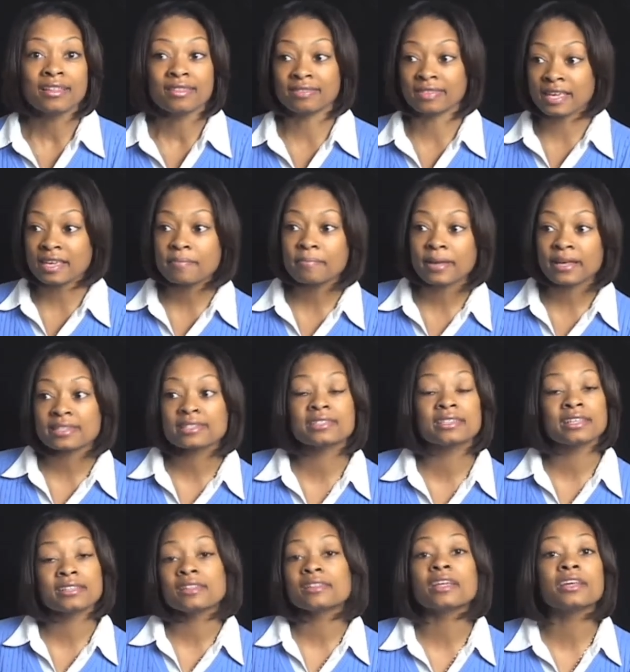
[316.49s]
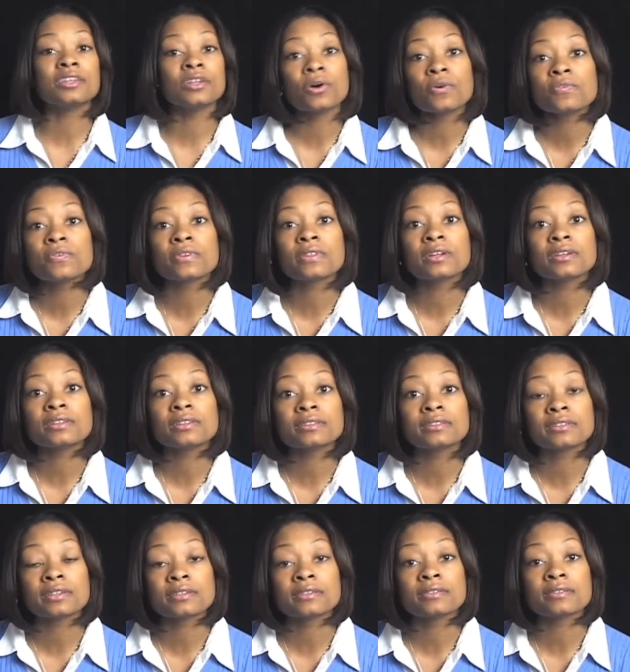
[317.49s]
the best thing that they know for
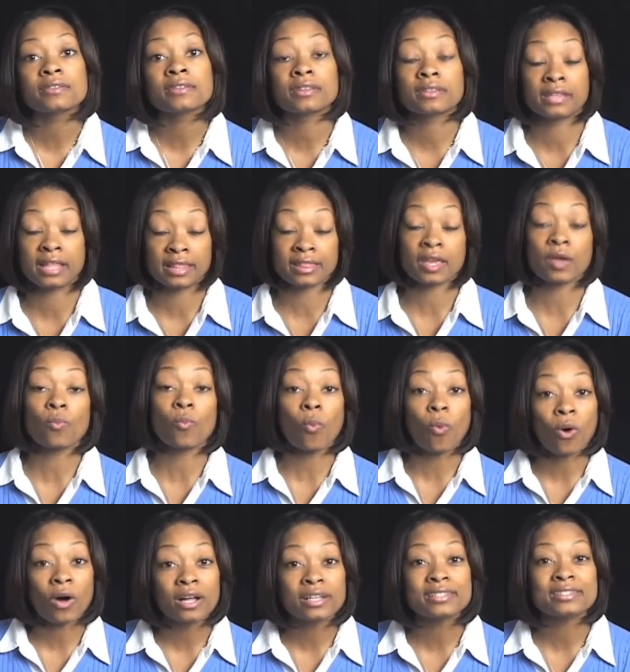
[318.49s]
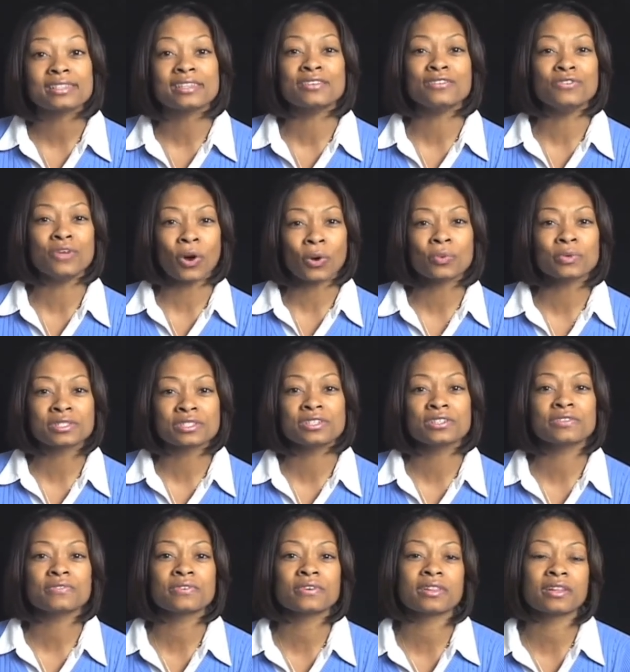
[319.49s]
that they want and know is
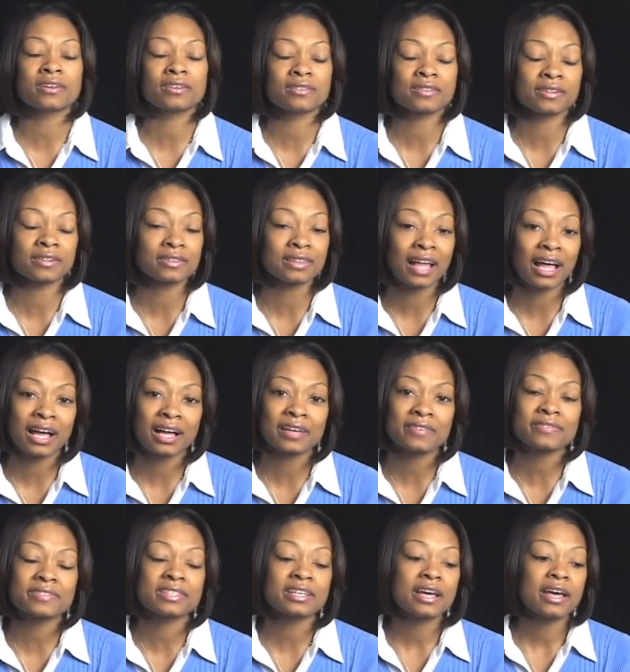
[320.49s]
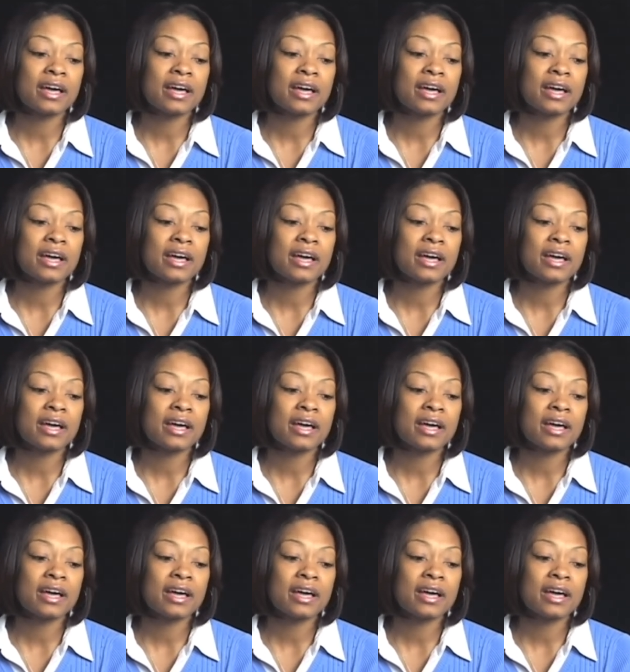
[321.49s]
good for their lives.